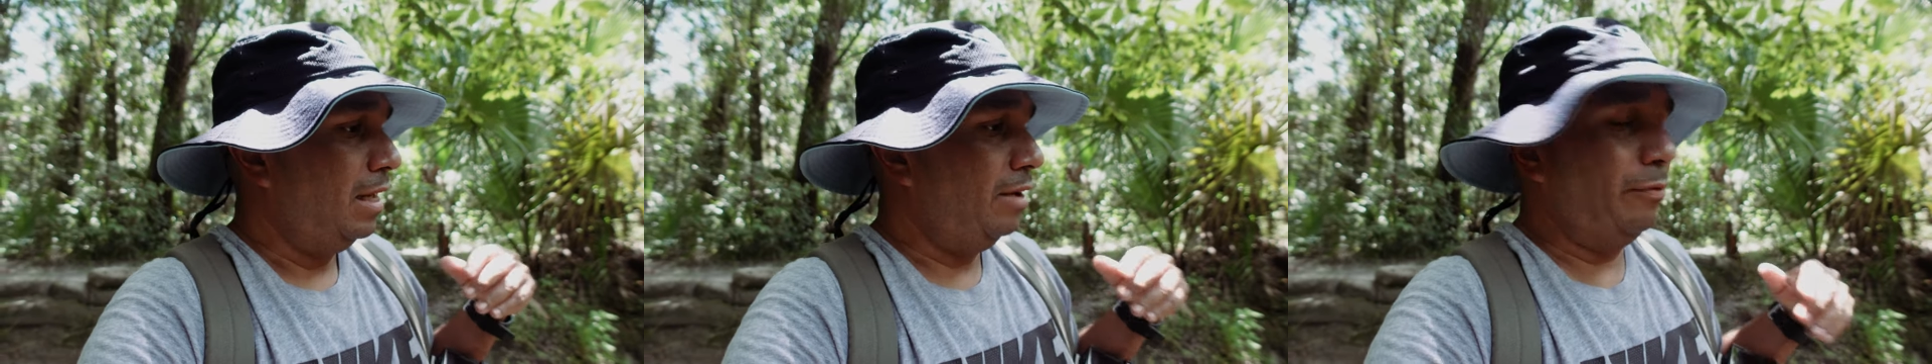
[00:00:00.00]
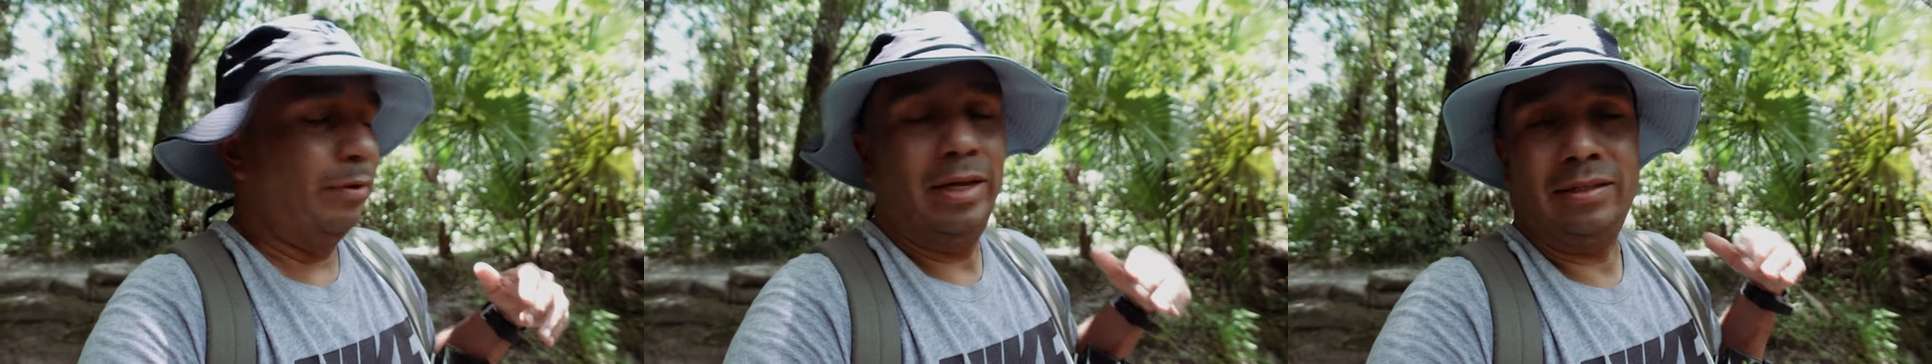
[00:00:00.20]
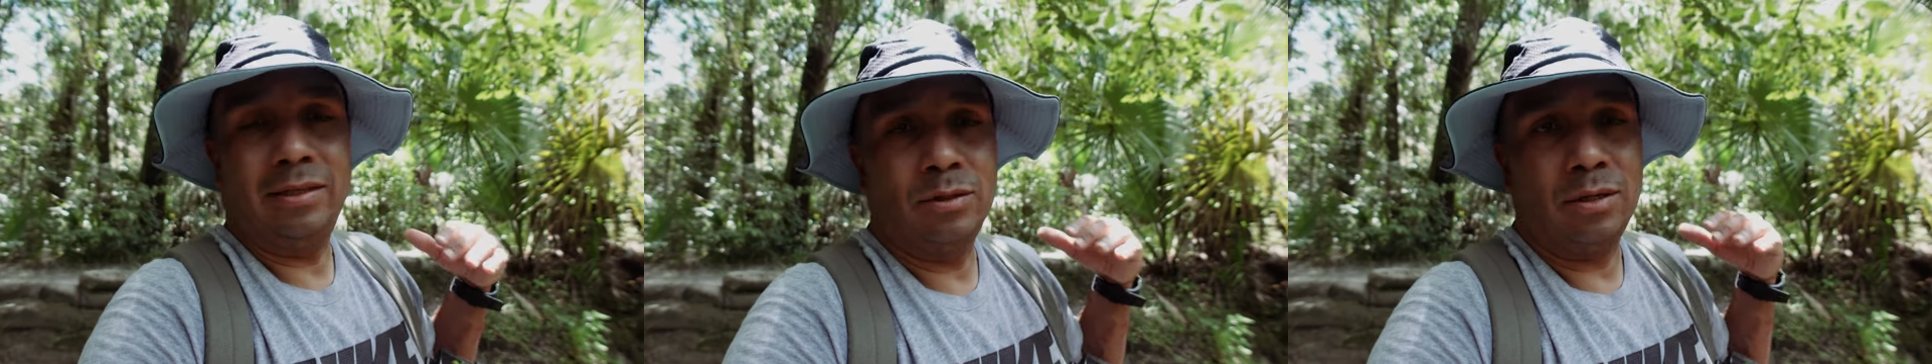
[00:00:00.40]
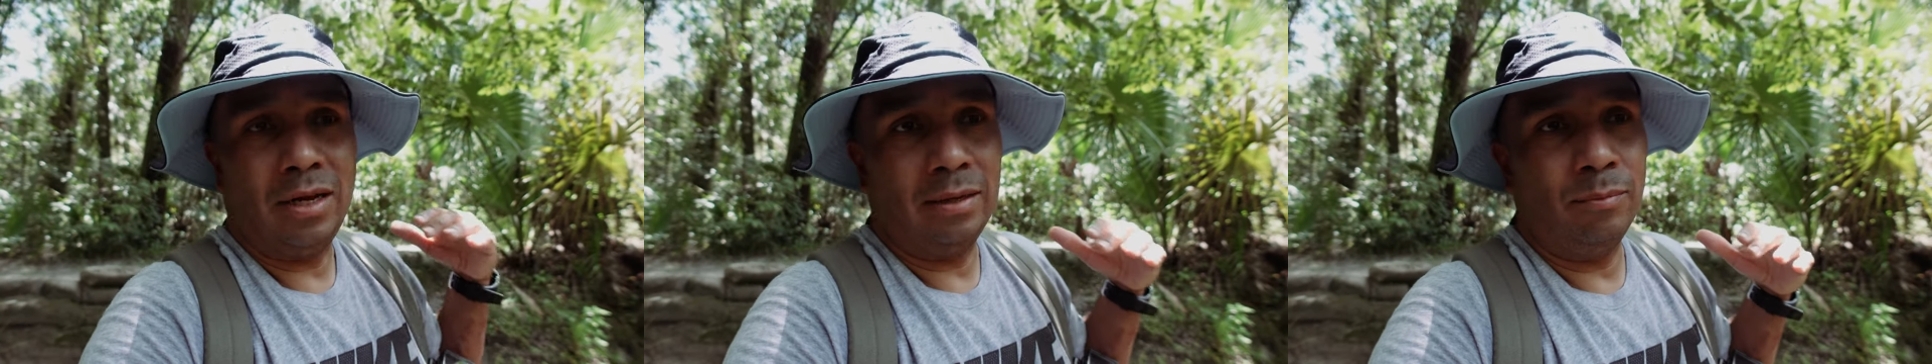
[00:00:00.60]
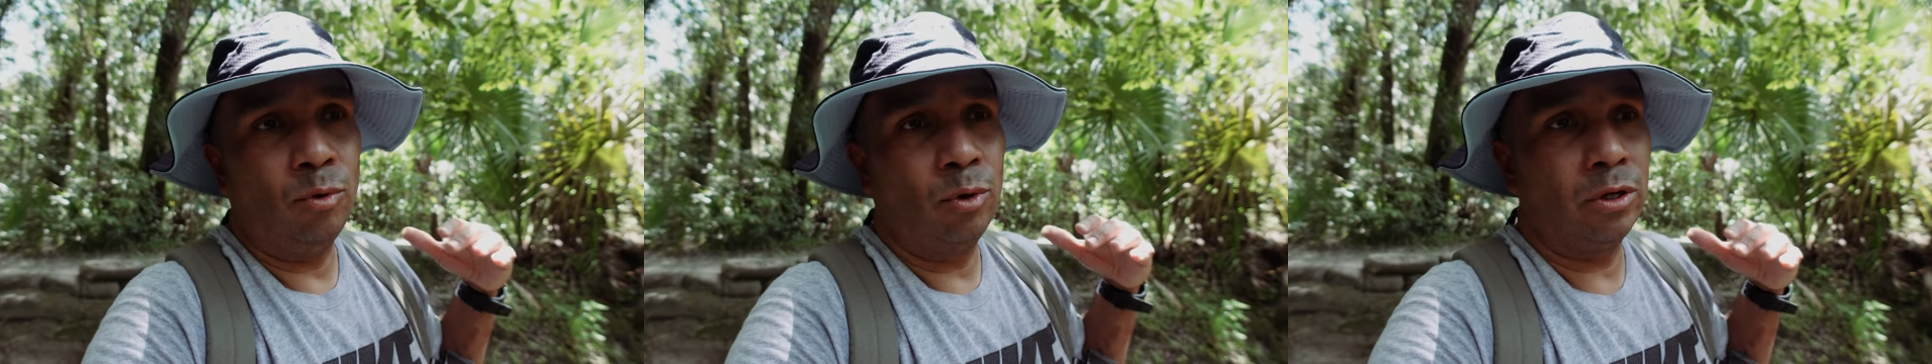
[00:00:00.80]
I feel like there's a
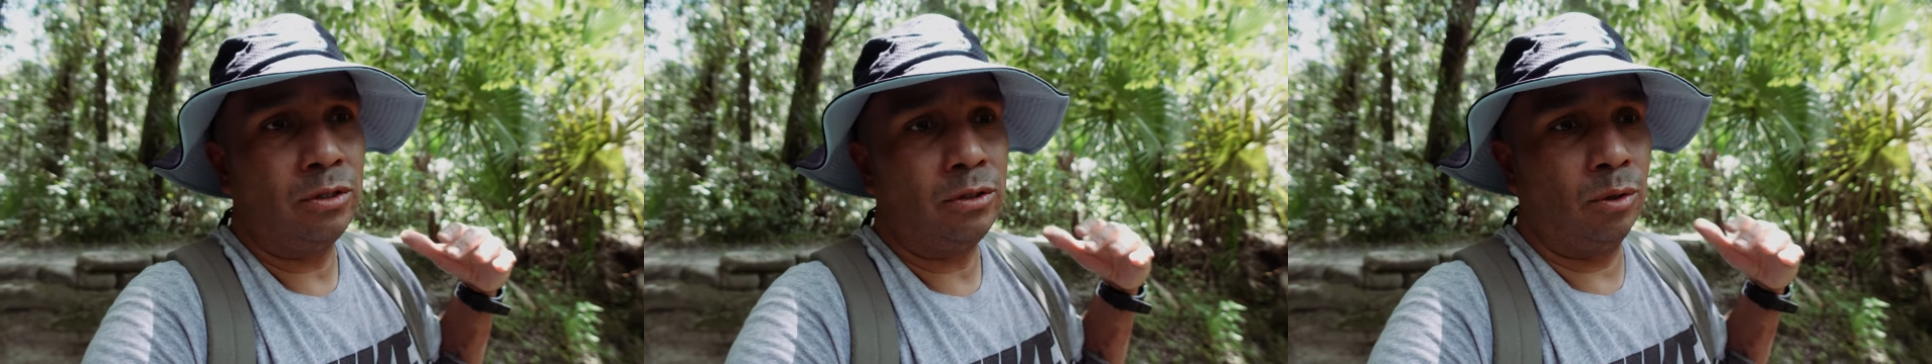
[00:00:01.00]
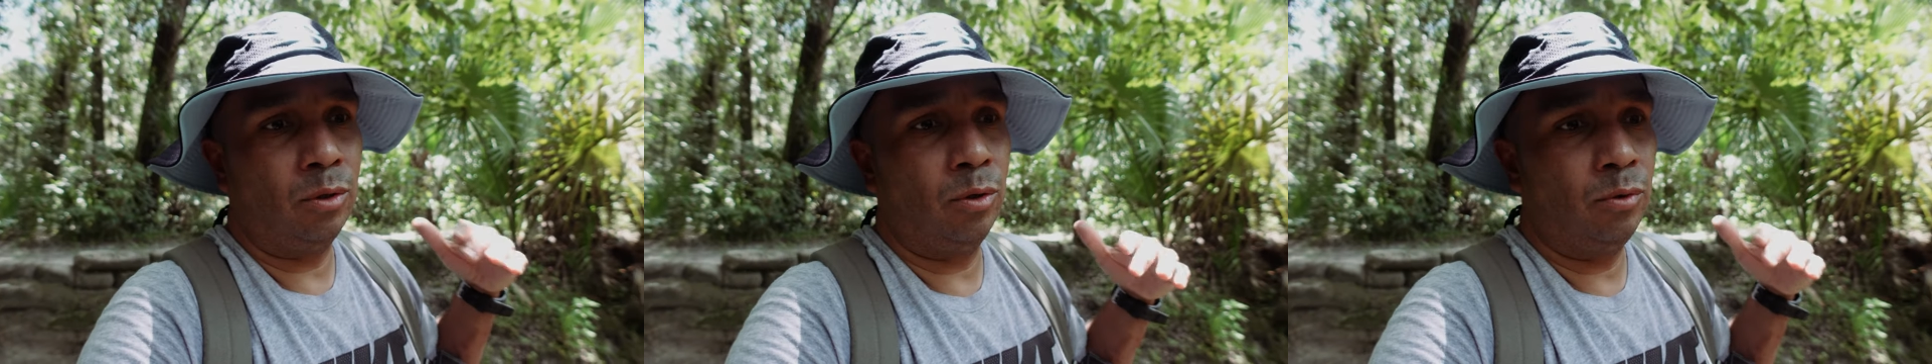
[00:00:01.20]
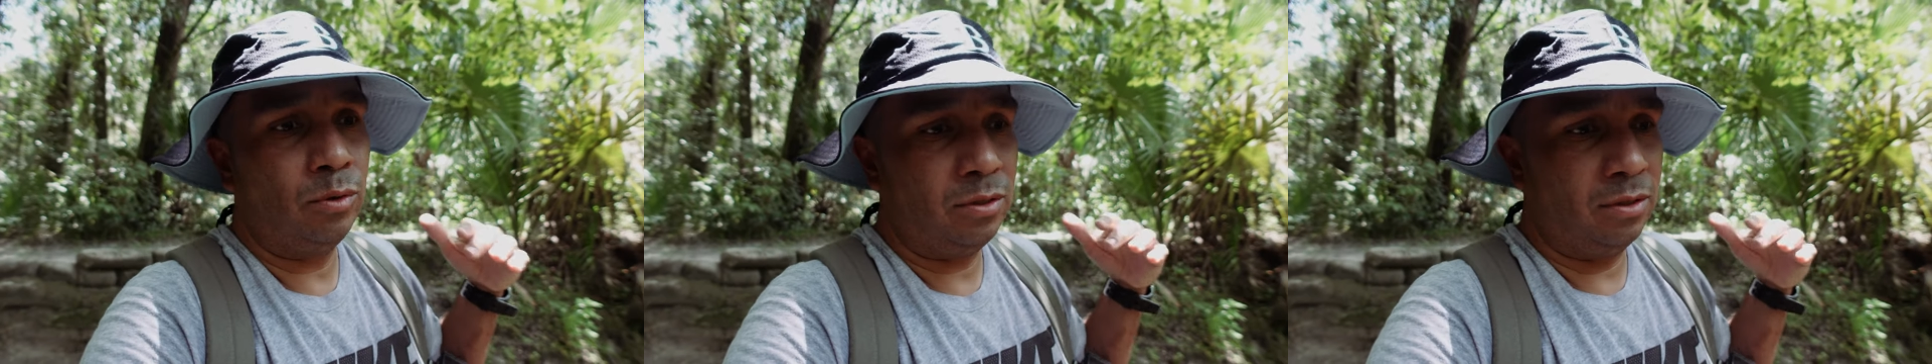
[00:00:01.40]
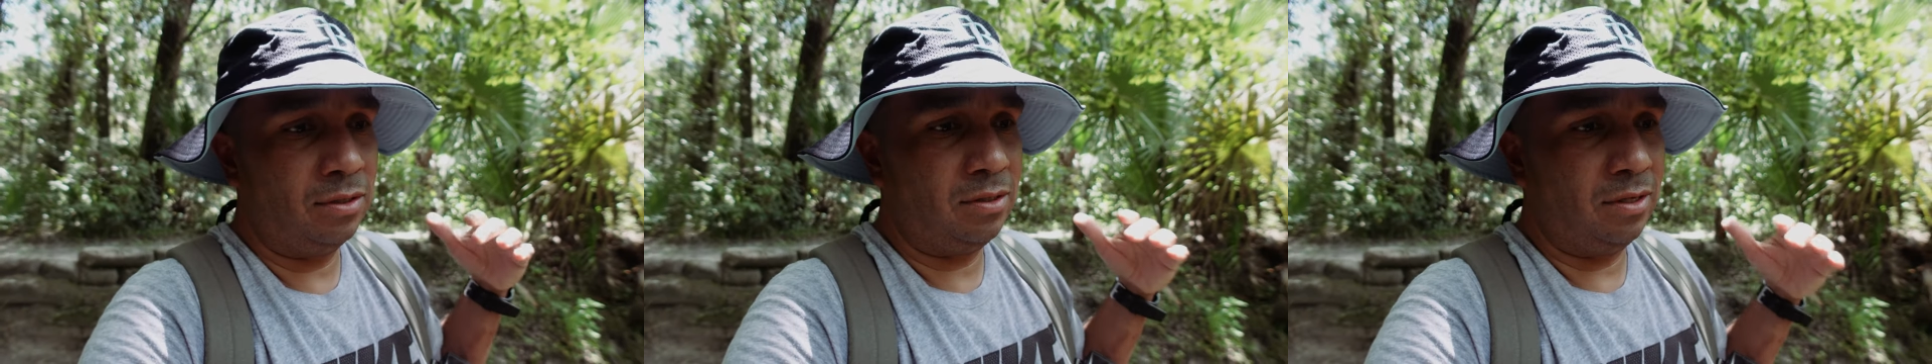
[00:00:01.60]
lot more to show to the